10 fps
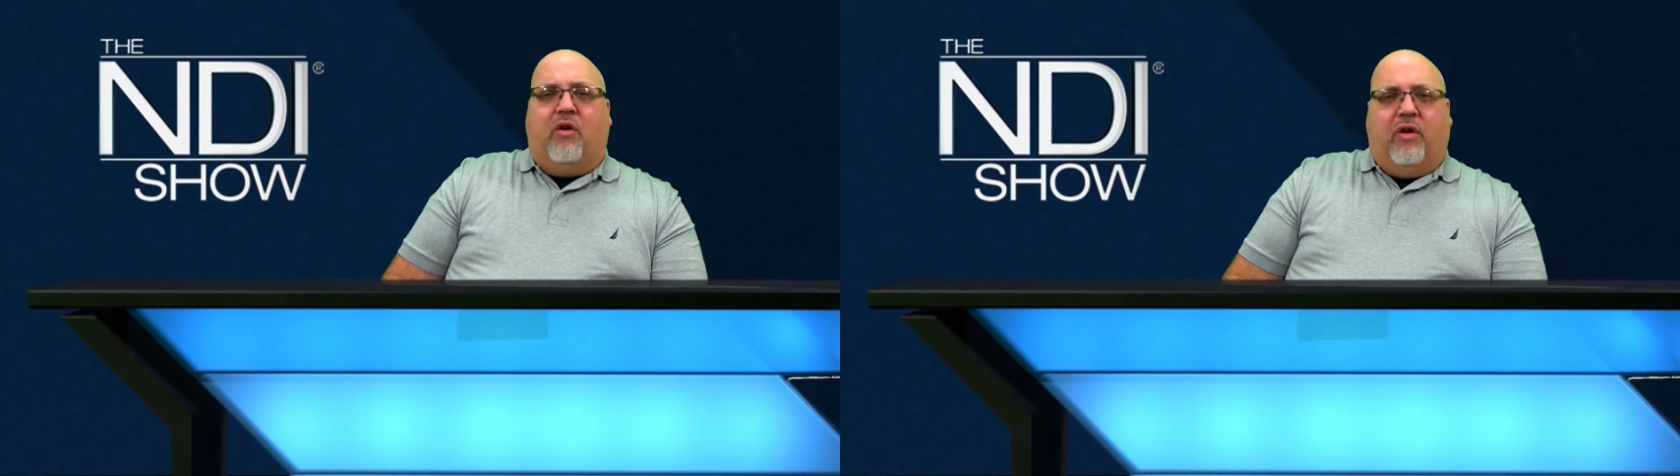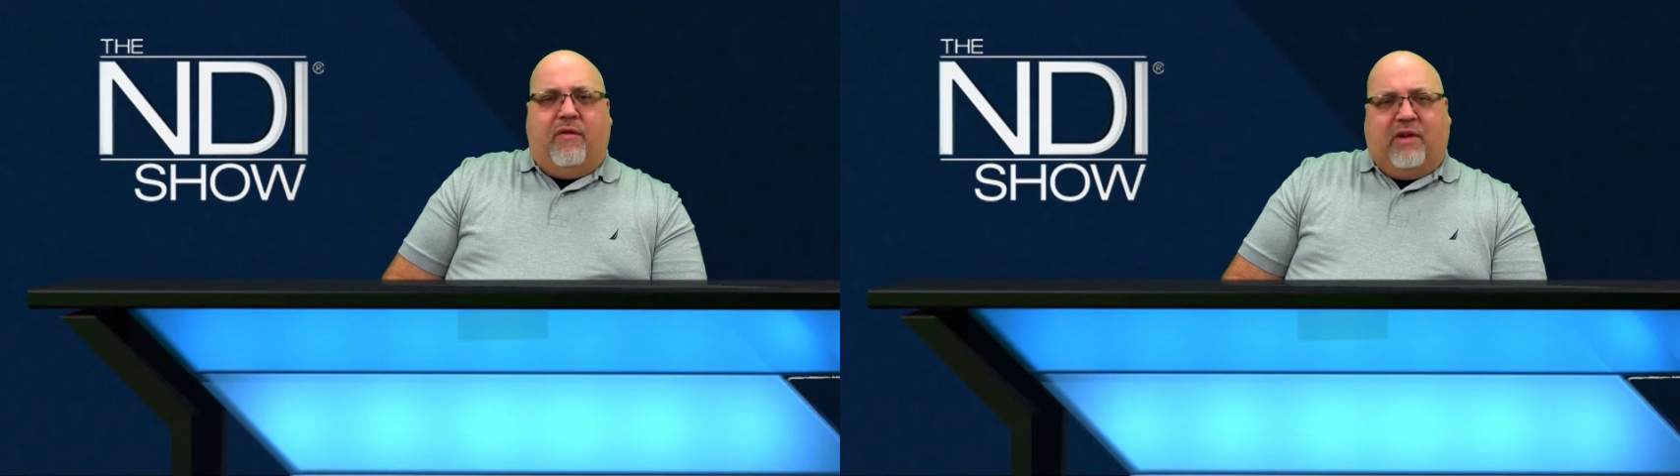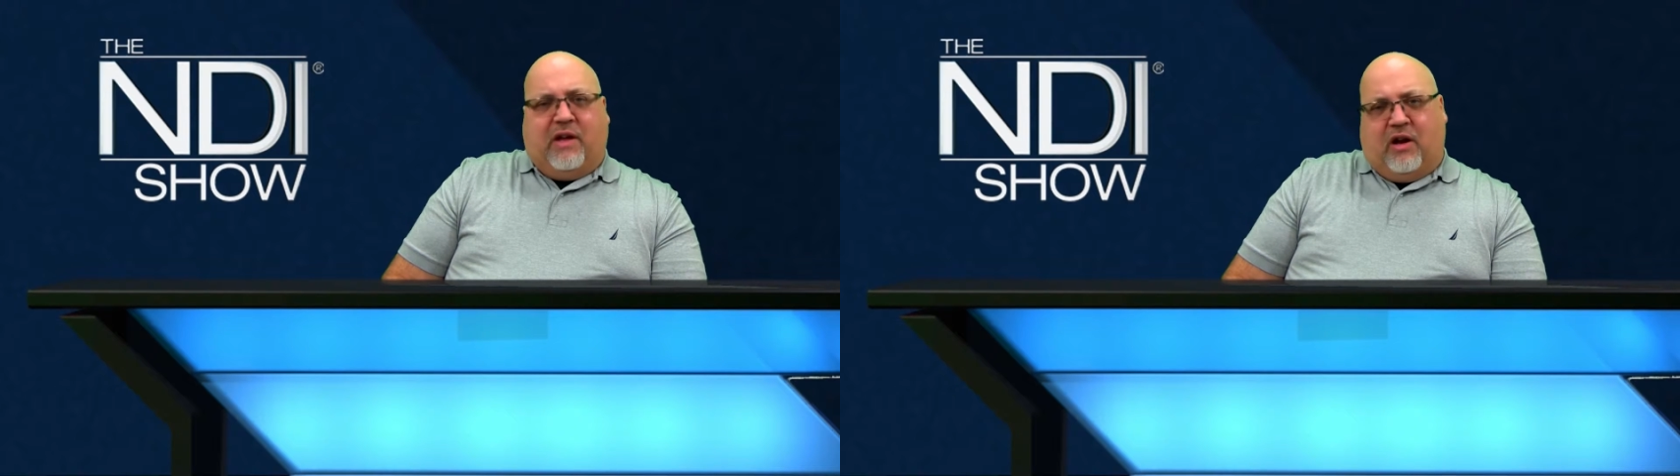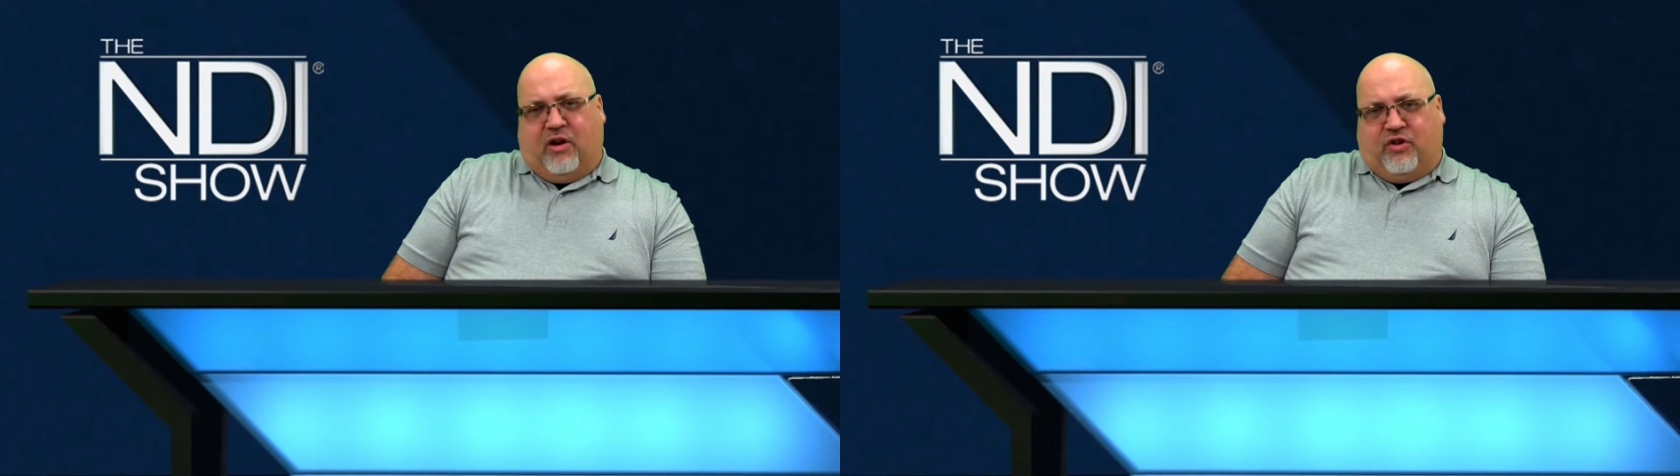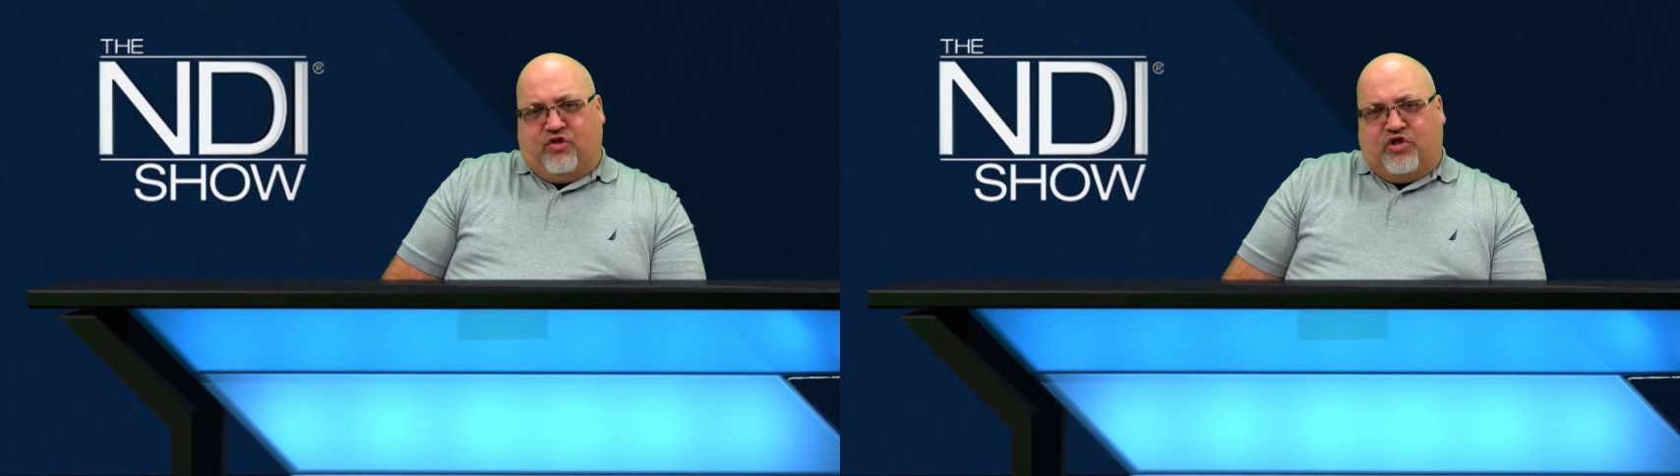or you have a
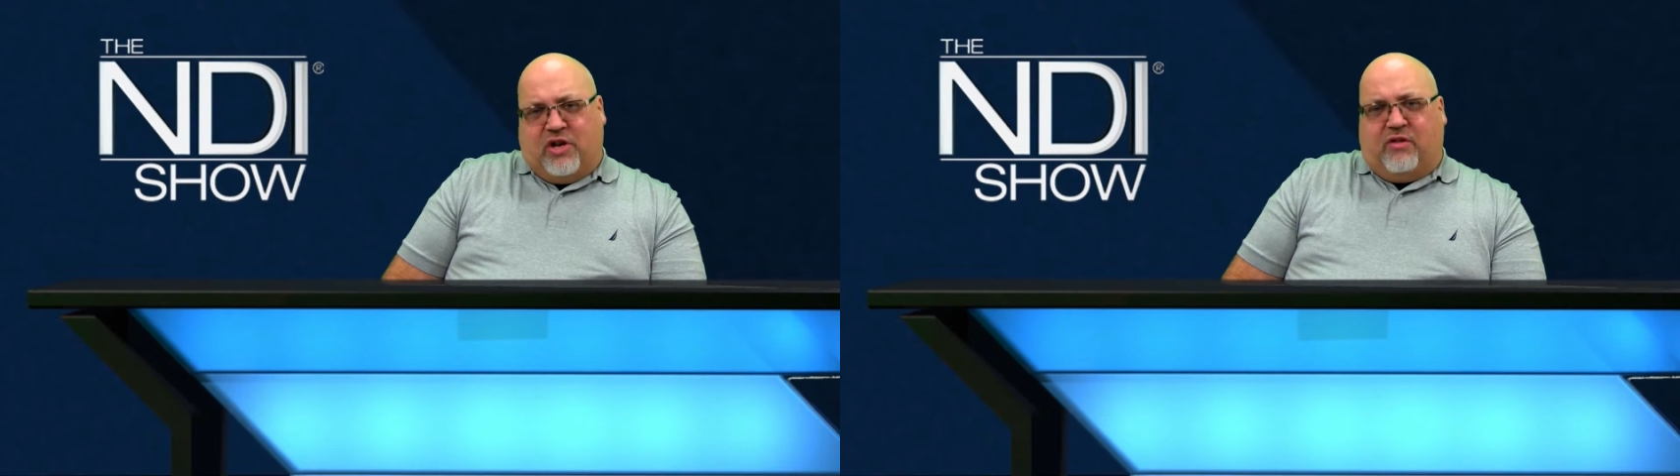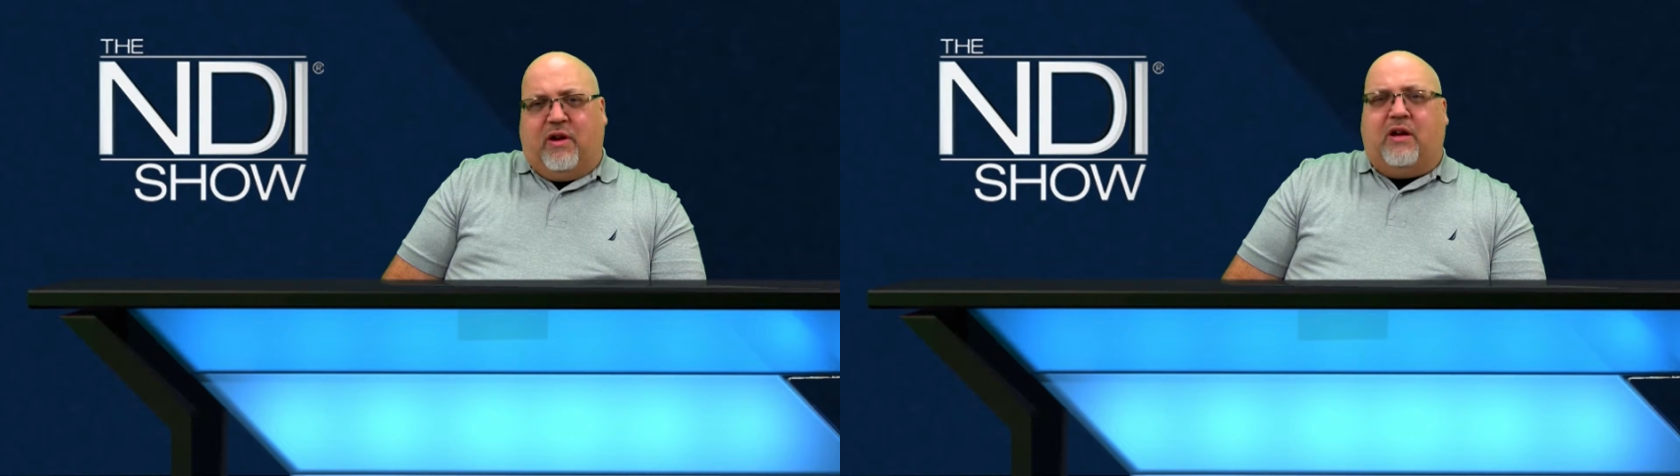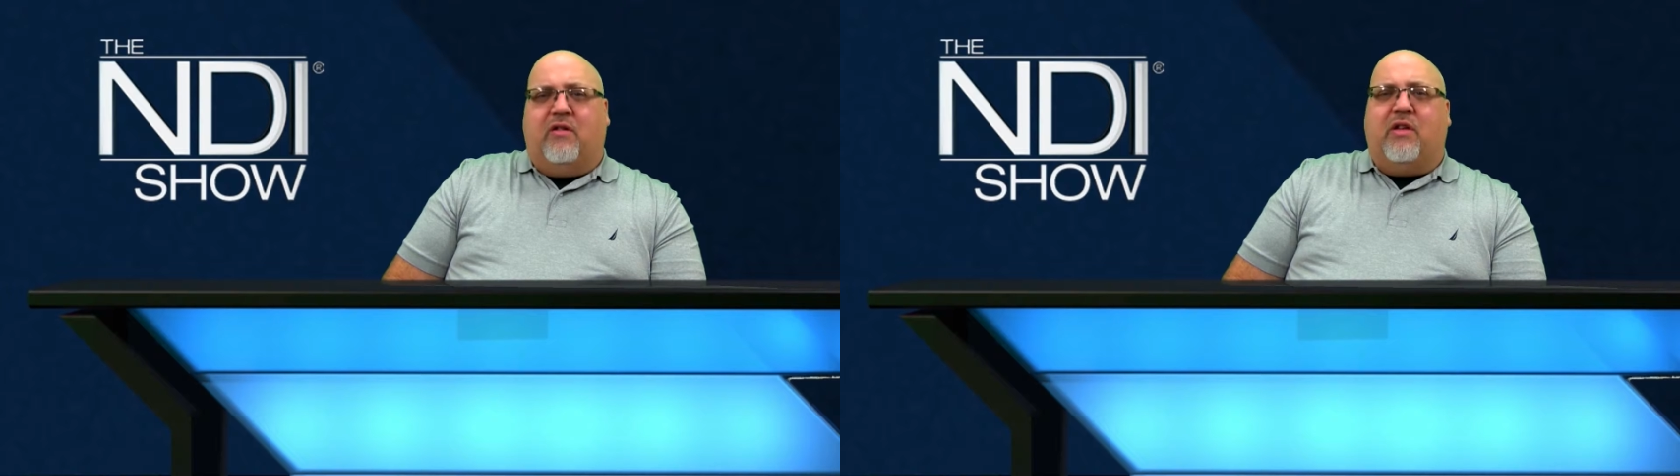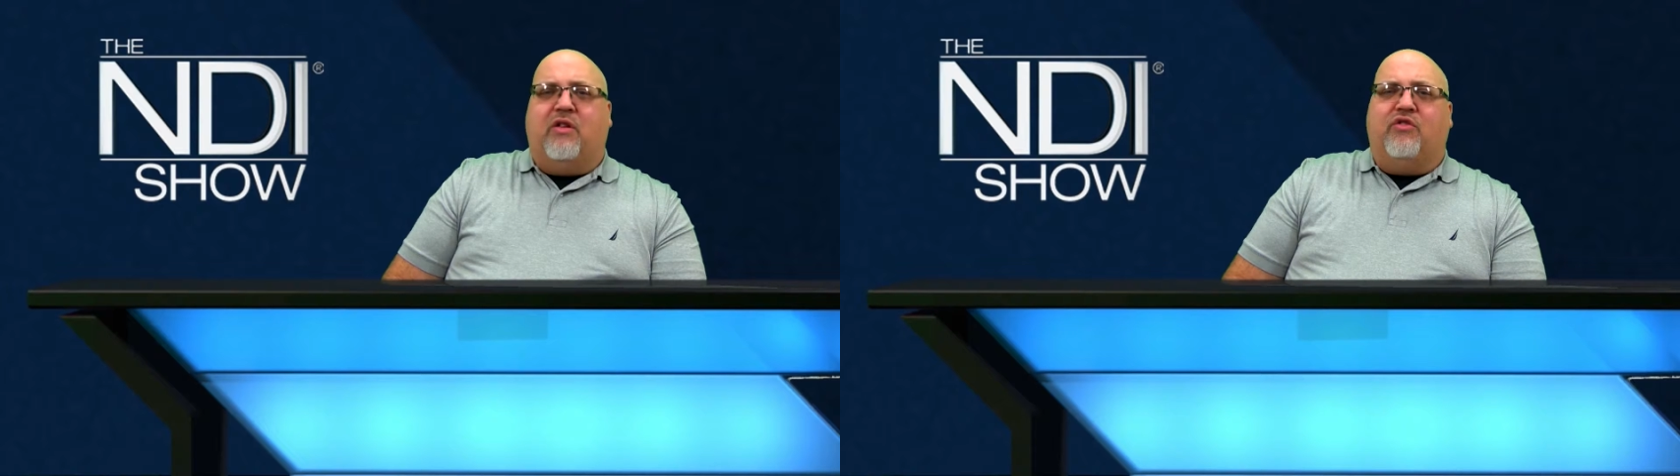character generator that